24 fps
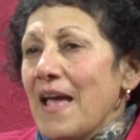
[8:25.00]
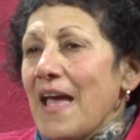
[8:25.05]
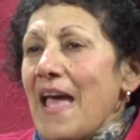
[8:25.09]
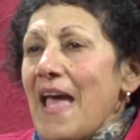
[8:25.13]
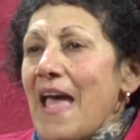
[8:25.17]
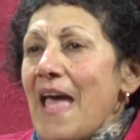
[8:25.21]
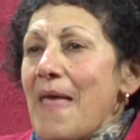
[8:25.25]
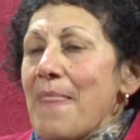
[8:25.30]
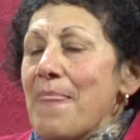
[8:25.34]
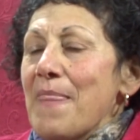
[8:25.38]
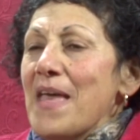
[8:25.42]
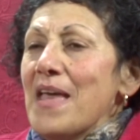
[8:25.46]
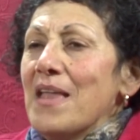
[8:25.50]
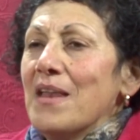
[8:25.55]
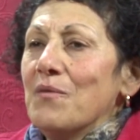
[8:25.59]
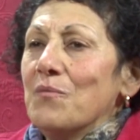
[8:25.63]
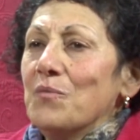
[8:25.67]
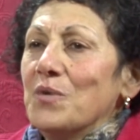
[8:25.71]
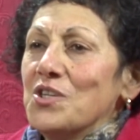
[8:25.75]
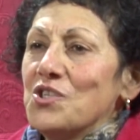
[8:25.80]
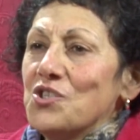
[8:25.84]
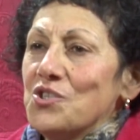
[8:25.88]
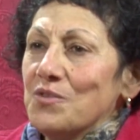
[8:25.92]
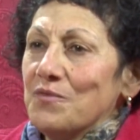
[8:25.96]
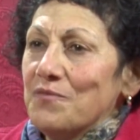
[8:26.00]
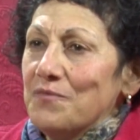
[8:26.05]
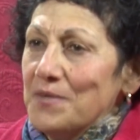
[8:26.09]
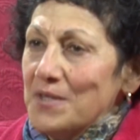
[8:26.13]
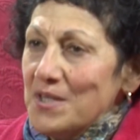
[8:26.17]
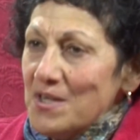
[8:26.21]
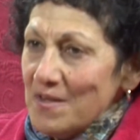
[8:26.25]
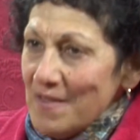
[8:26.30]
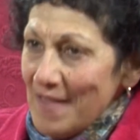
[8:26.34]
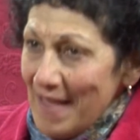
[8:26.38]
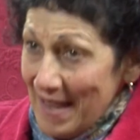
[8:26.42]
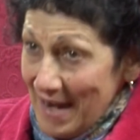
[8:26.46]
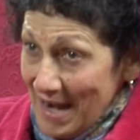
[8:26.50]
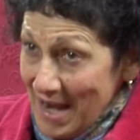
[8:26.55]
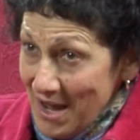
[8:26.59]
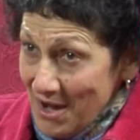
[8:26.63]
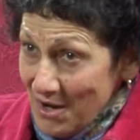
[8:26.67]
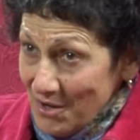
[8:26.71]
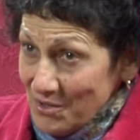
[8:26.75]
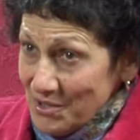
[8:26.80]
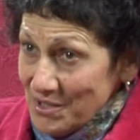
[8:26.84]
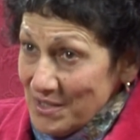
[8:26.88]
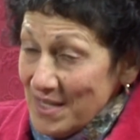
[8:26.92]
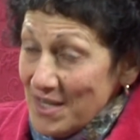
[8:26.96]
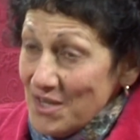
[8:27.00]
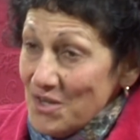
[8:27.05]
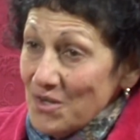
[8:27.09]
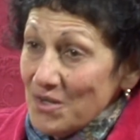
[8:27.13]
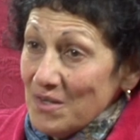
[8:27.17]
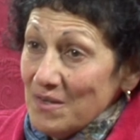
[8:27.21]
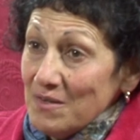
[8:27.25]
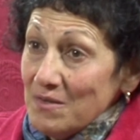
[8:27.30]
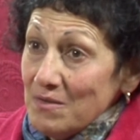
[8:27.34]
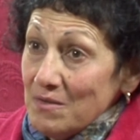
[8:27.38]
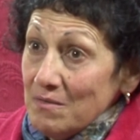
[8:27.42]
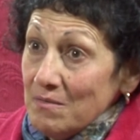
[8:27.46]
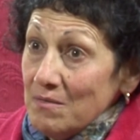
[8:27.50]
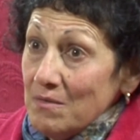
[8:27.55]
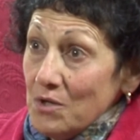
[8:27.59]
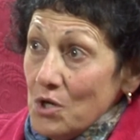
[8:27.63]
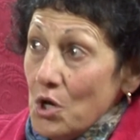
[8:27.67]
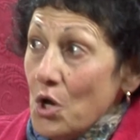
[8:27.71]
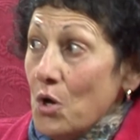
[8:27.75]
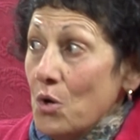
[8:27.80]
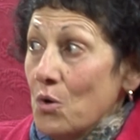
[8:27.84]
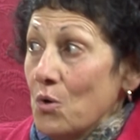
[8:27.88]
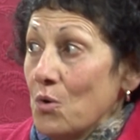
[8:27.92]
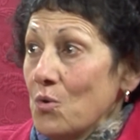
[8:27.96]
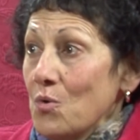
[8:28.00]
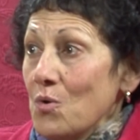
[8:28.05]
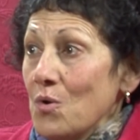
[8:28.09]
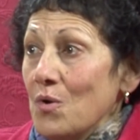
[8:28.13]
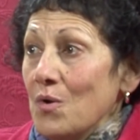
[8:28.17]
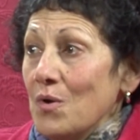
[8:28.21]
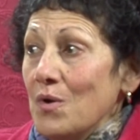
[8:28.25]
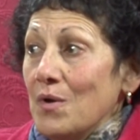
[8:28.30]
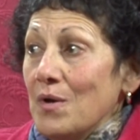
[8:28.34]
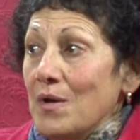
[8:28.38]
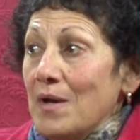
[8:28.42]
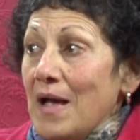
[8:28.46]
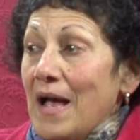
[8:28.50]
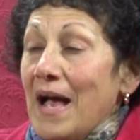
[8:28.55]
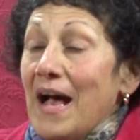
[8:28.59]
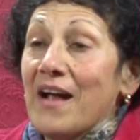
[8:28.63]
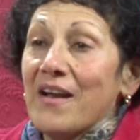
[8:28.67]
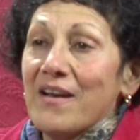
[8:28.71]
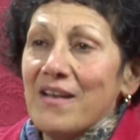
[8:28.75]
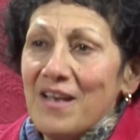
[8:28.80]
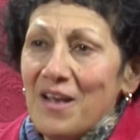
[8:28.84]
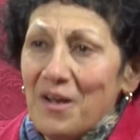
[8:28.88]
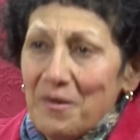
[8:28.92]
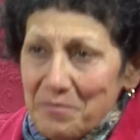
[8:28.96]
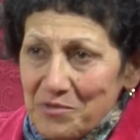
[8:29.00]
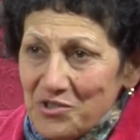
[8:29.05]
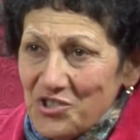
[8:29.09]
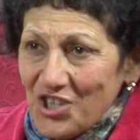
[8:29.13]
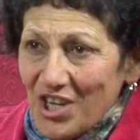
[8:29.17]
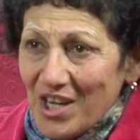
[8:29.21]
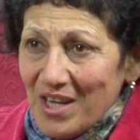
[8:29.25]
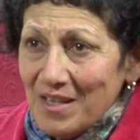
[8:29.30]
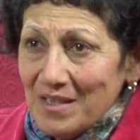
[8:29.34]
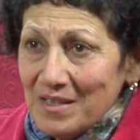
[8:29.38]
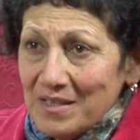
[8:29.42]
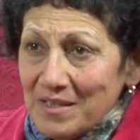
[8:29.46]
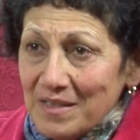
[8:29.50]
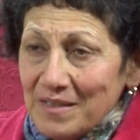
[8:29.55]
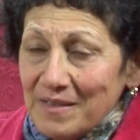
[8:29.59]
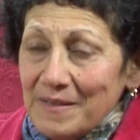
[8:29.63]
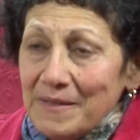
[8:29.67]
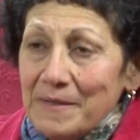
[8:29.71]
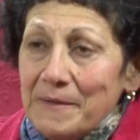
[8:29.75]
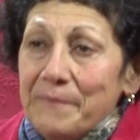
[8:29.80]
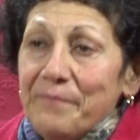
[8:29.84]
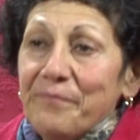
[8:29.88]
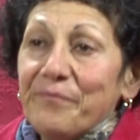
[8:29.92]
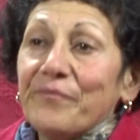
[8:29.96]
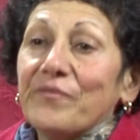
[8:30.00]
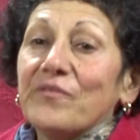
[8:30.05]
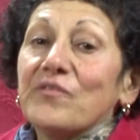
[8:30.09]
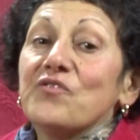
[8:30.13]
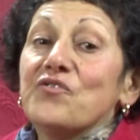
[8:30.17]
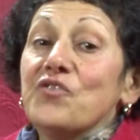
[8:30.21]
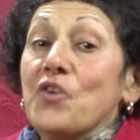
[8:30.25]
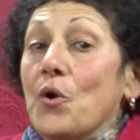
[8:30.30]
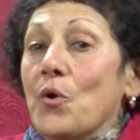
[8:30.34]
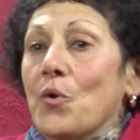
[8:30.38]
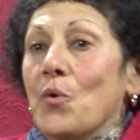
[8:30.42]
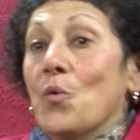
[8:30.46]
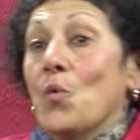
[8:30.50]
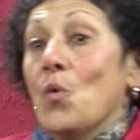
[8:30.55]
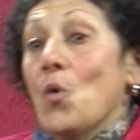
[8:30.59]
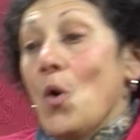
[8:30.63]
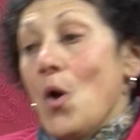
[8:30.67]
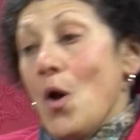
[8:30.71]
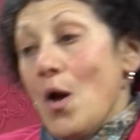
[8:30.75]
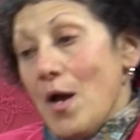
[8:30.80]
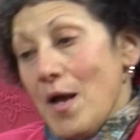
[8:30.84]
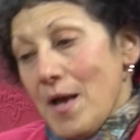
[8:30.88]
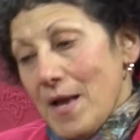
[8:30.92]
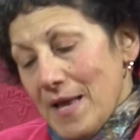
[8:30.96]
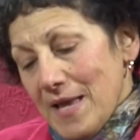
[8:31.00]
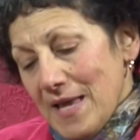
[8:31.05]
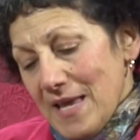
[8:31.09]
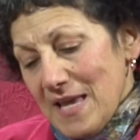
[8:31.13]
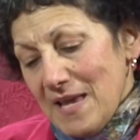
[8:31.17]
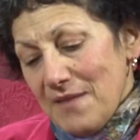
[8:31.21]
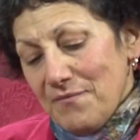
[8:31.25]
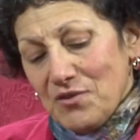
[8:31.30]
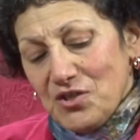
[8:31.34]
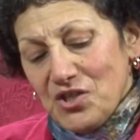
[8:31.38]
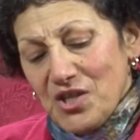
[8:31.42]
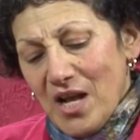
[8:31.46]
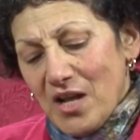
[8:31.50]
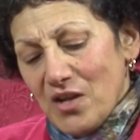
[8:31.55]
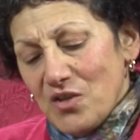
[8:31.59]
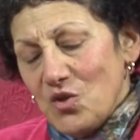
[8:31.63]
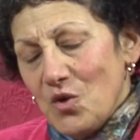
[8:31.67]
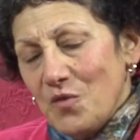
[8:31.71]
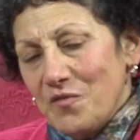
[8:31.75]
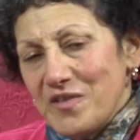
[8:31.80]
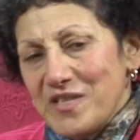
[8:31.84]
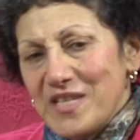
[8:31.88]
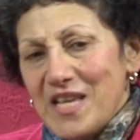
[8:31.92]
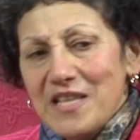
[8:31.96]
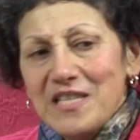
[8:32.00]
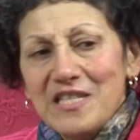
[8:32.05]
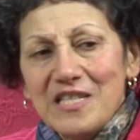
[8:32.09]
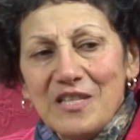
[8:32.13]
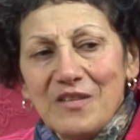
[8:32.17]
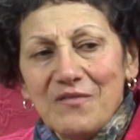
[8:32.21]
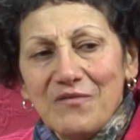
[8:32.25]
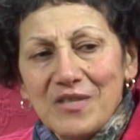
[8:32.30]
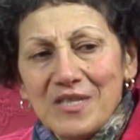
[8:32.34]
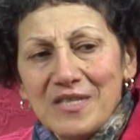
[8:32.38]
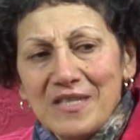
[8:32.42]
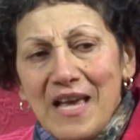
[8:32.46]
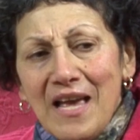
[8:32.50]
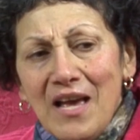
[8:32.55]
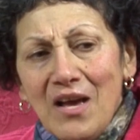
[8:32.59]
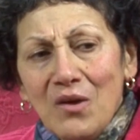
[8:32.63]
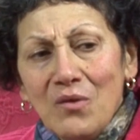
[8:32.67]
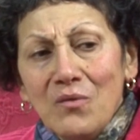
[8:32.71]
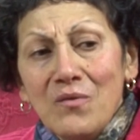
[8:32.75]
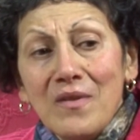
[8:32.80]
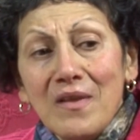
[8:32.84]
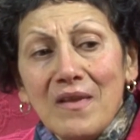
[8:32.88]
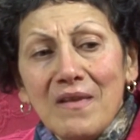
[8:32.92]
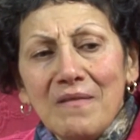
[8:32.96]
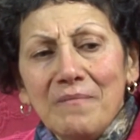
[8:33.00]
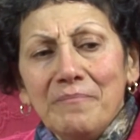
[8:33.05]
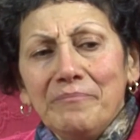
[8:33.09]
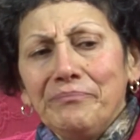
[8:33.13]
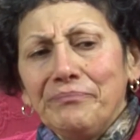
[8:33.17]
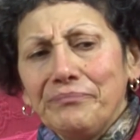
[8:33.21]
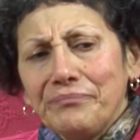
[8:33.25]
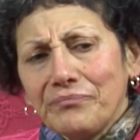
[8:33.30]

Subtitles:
And then once you figure that out, then you can know how to help a child. So if a child is oversensitive to sound, then